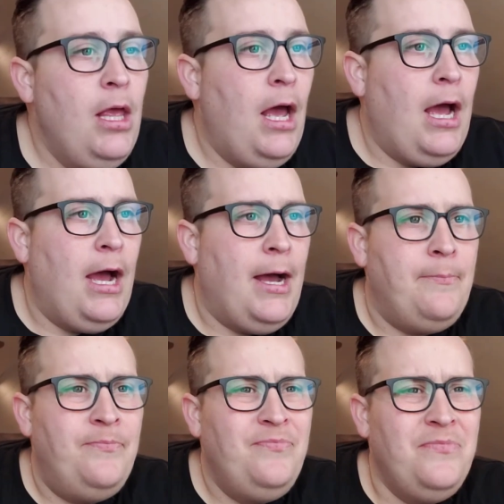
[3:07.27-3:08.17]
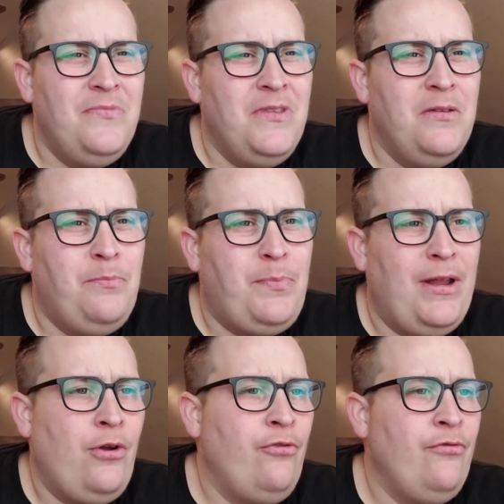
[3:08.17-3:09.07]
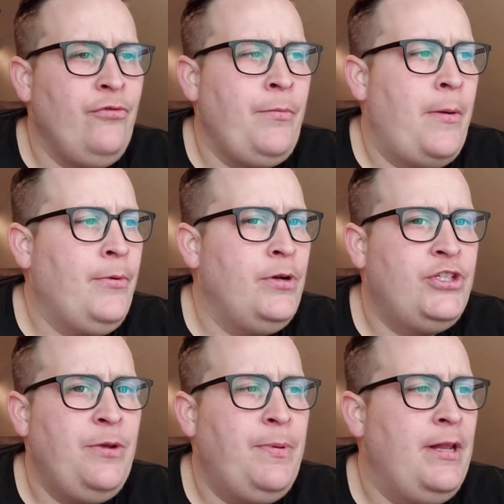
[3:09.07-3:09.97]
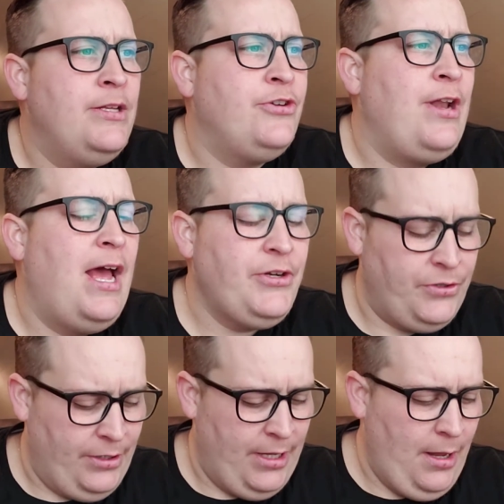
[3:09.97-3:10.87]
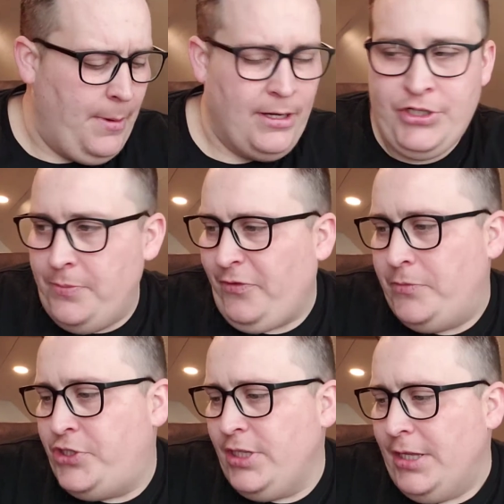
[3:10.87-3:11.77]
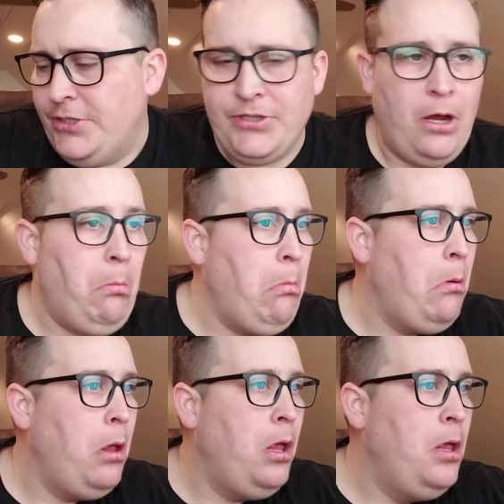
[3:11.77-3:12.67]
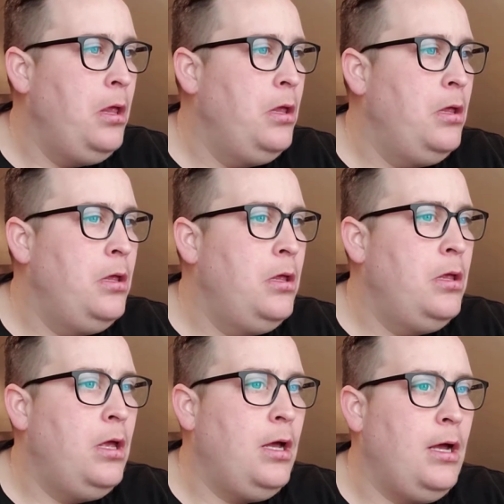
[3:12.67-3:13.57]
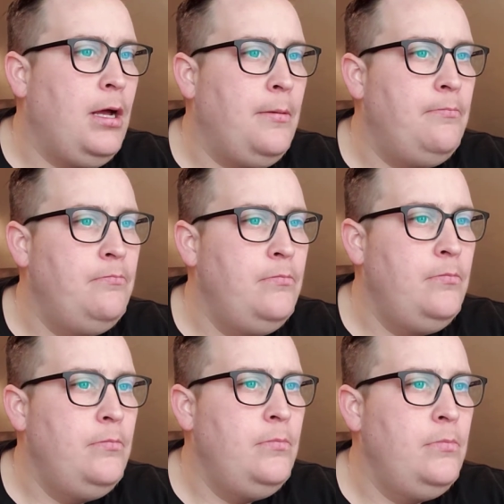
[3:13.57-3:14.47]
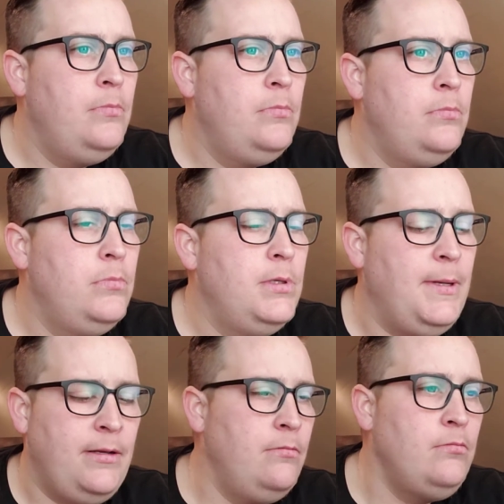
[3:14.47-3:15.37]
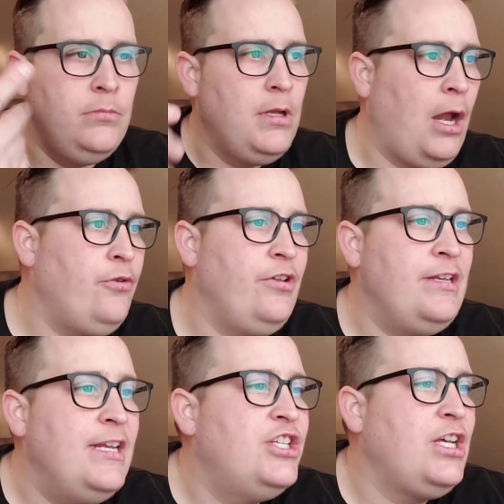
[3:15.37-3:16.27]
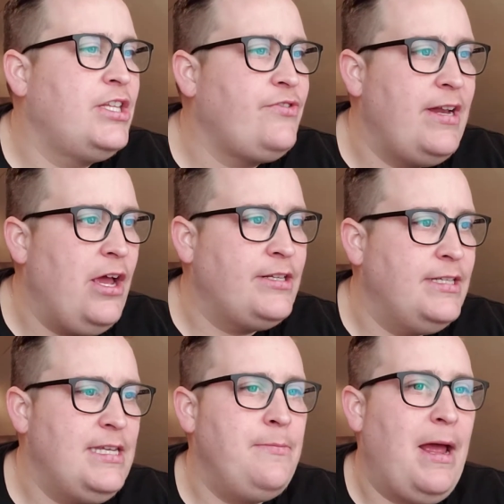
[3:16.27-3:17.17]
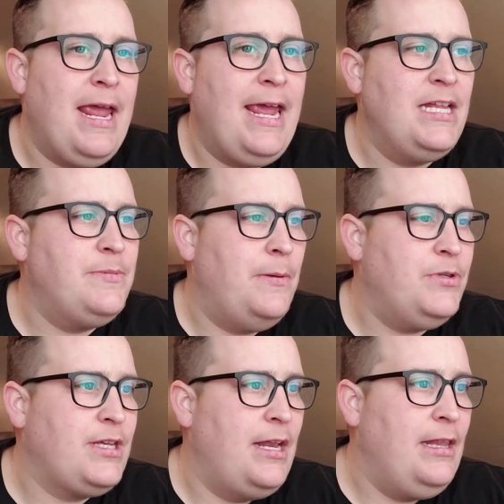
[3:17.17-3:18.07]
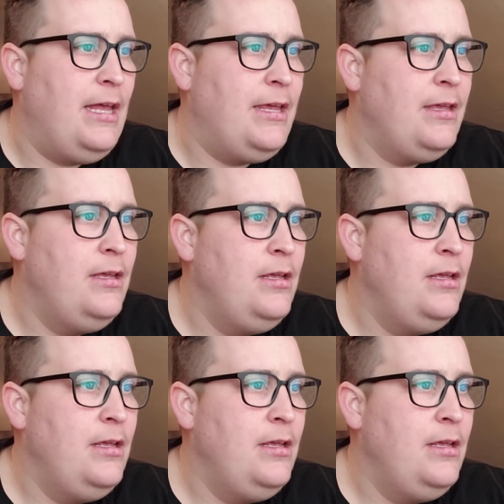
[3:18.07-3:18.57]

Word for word: Um, but I don't remember it shipping internationally. I mean, it shipped from Chile, so. Um, I mean, I don't really need to check this right now because it's in my hands, but I'm just kind of like